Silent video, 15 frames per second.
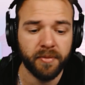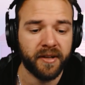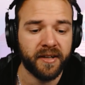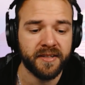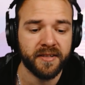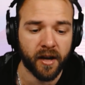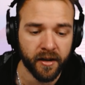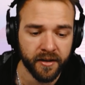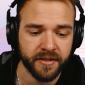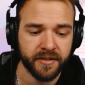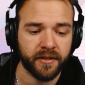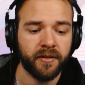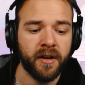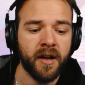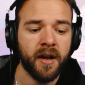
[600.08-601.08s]
but it is
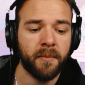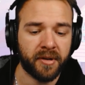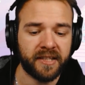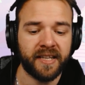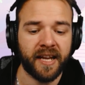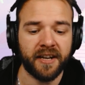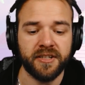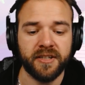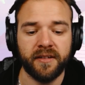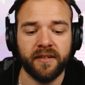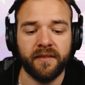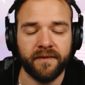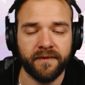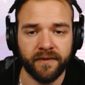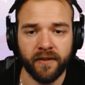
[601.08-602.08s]
also
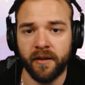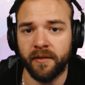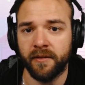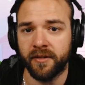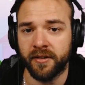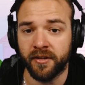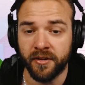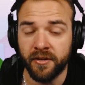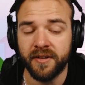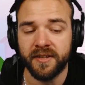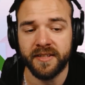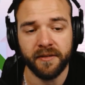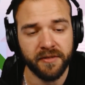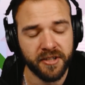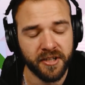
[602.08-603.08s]
protection for your
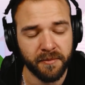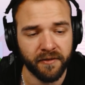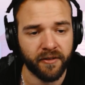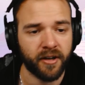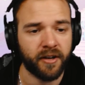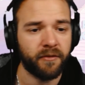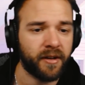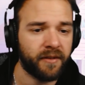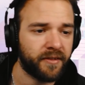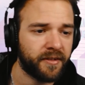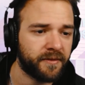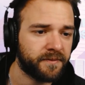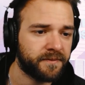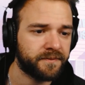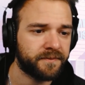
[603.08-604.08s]
Unison, which can be very relevant.
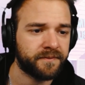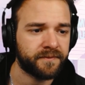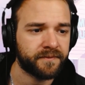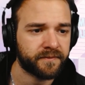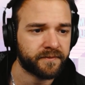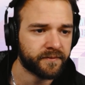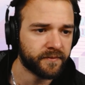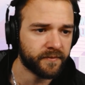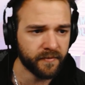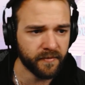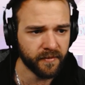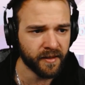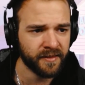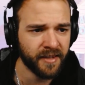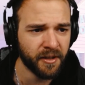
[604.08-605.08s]

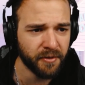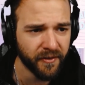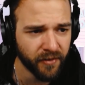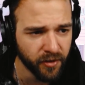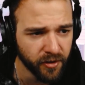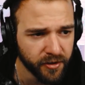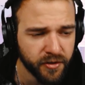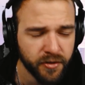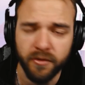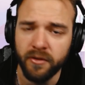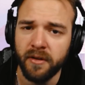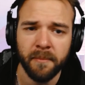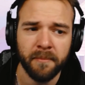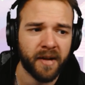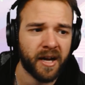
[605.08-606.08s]
Then we have
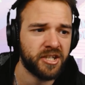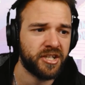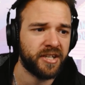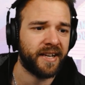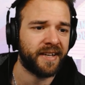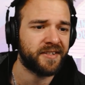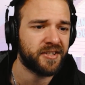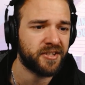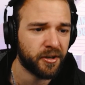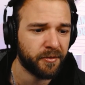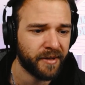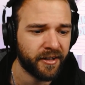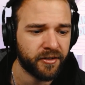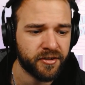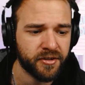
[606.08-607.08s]
Hercule Majin
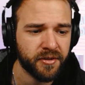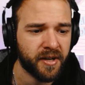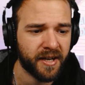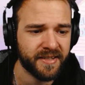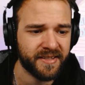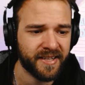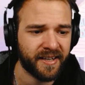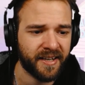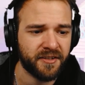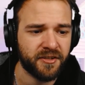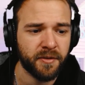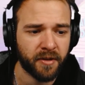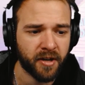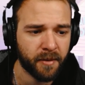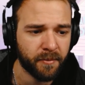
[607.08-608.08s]
Exterminator, 2-cost 10k
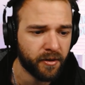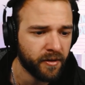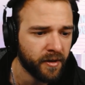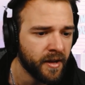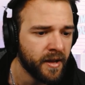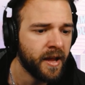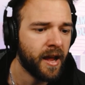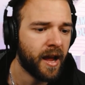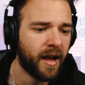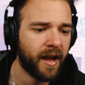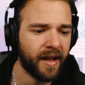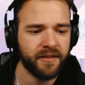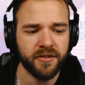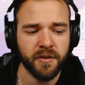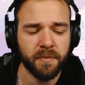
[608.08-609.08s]
super combo.
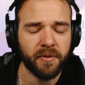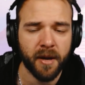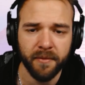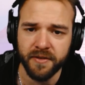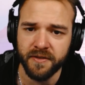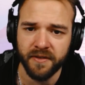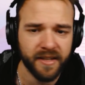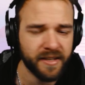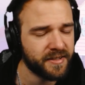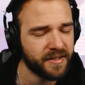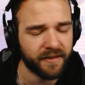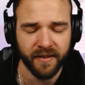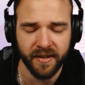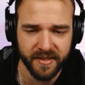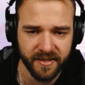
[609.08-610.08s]
And the super combos for these
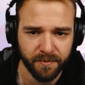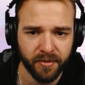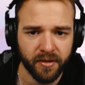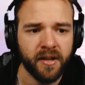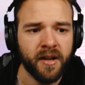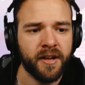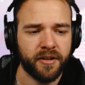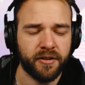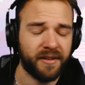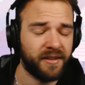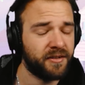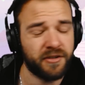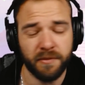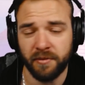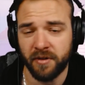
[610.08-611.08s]
are very simple. You
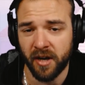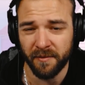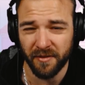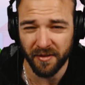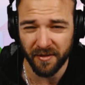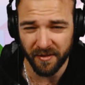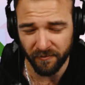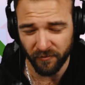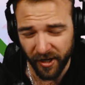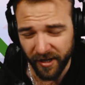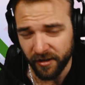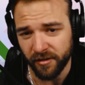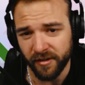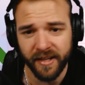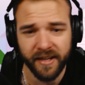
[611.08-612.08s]
either super combo them
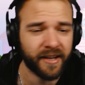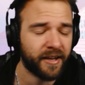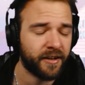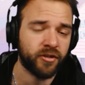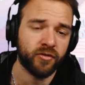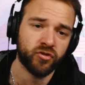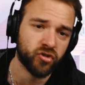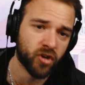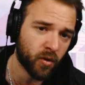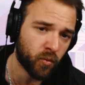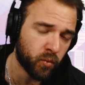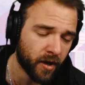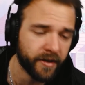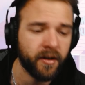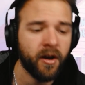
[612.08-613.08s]
regularly and get your draw
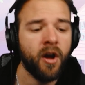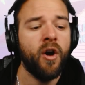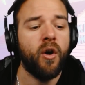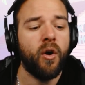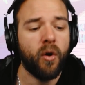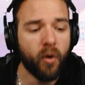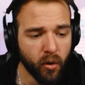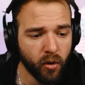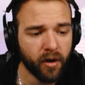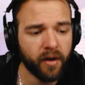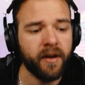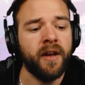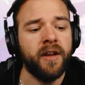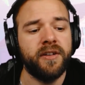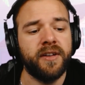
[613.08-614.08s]
1,
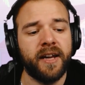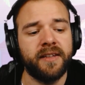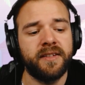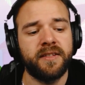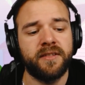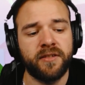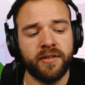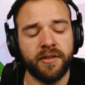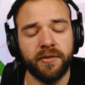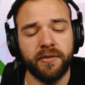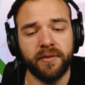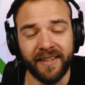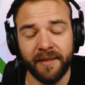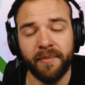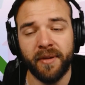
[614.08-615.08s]
or you get to
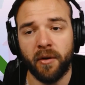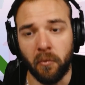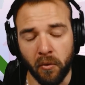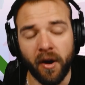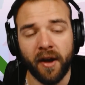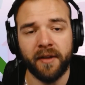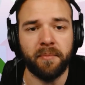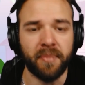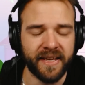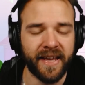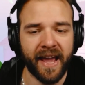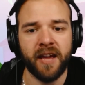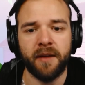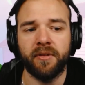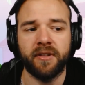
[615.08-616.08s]
limit 1, be
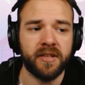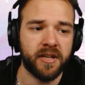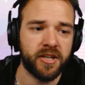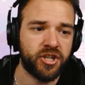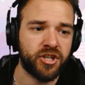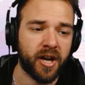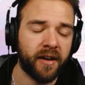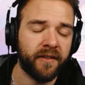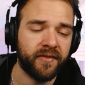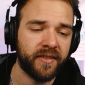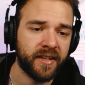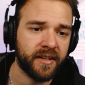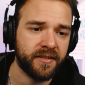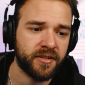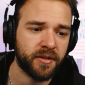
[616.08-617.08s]
able to shove
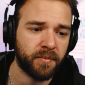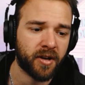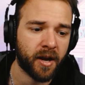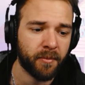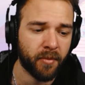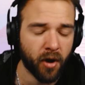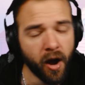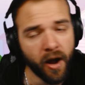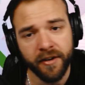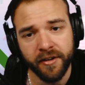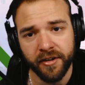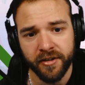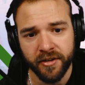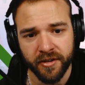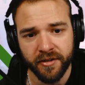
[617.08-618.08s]
the super combo under
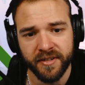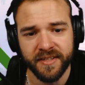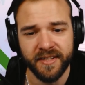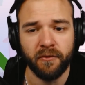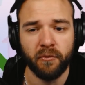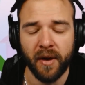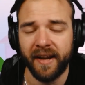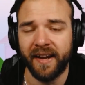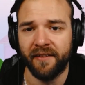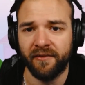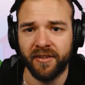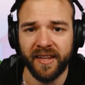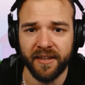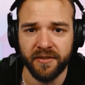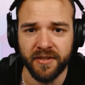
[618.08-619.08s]
your Unison
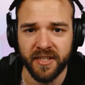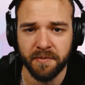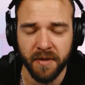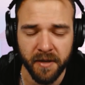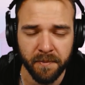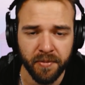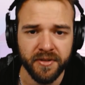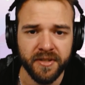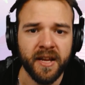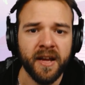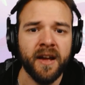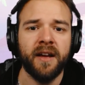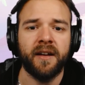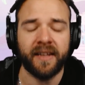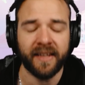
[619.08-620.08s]
whenever they use a Spirit Boost,
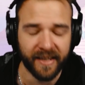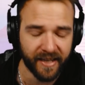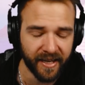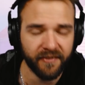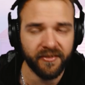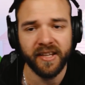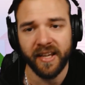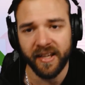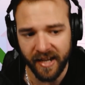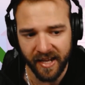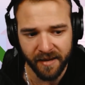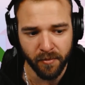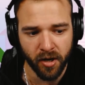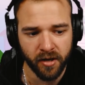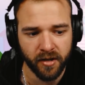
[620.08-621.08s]
giving it
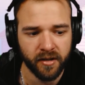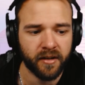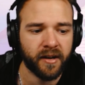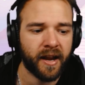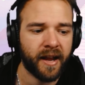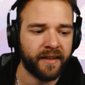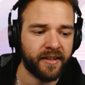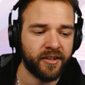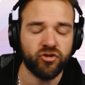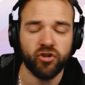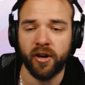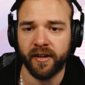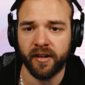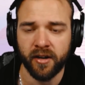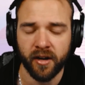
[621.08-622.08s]
a marker and then
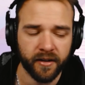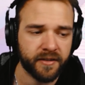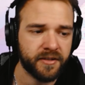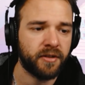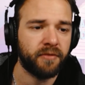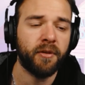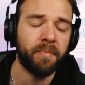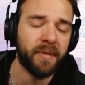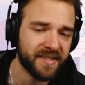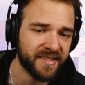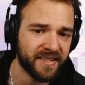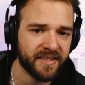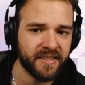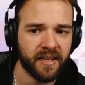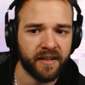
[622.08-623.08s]
drawing your card. So it
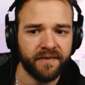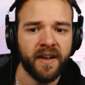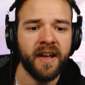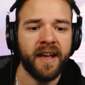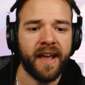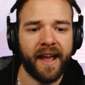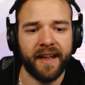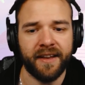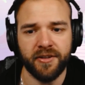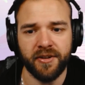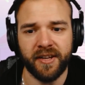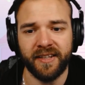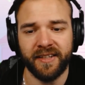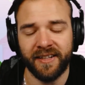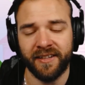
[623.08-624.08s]
replaces itself, and you
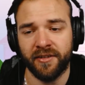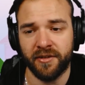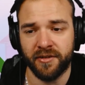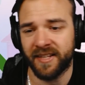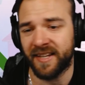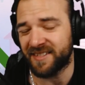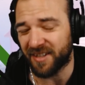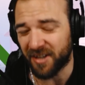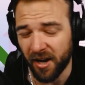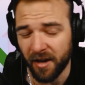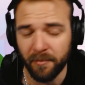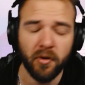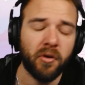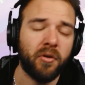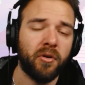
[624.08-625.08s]
can either use it as a
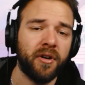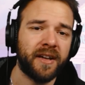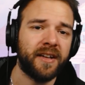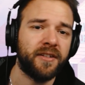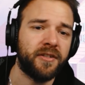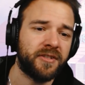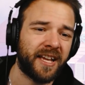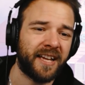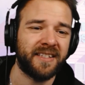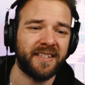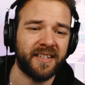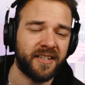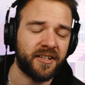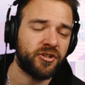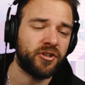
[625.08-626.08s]
combo or you can use it as an
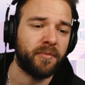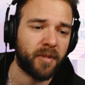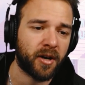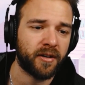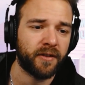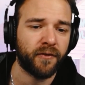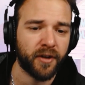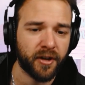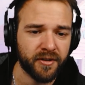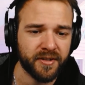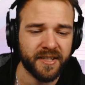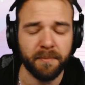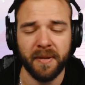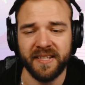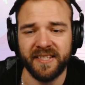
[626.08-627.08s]
additional marker for
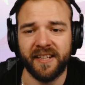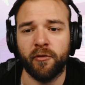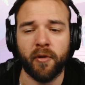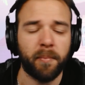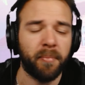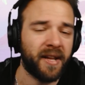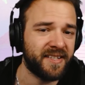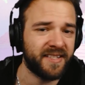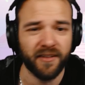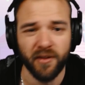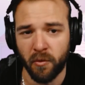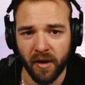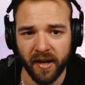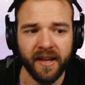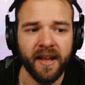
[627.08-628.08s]
Unison, basically replacing the
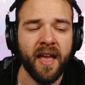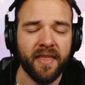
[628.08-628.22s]
one